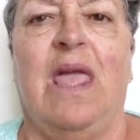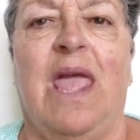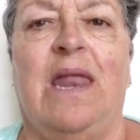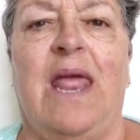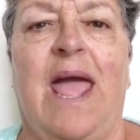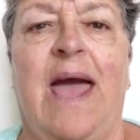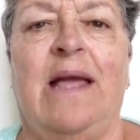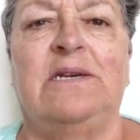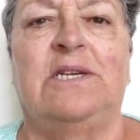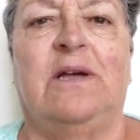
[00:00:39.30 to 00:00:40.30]
and
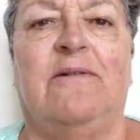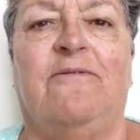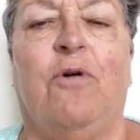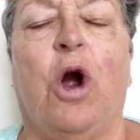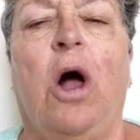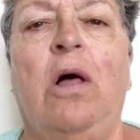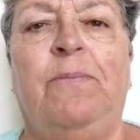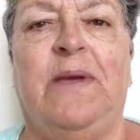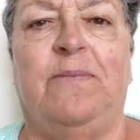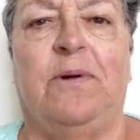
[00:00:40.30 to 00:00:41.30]
act for all
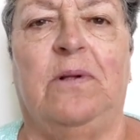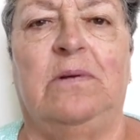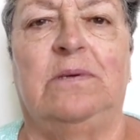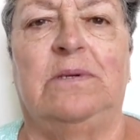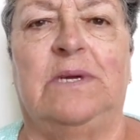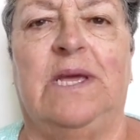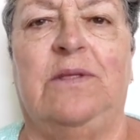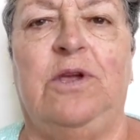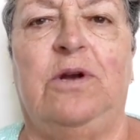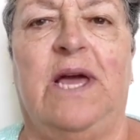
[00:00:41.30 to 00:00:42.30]
people
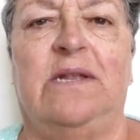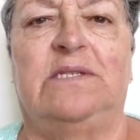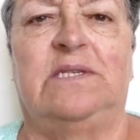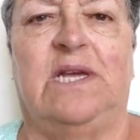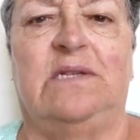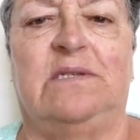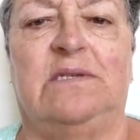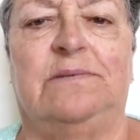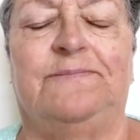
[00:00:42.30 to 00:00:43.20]
in the United States.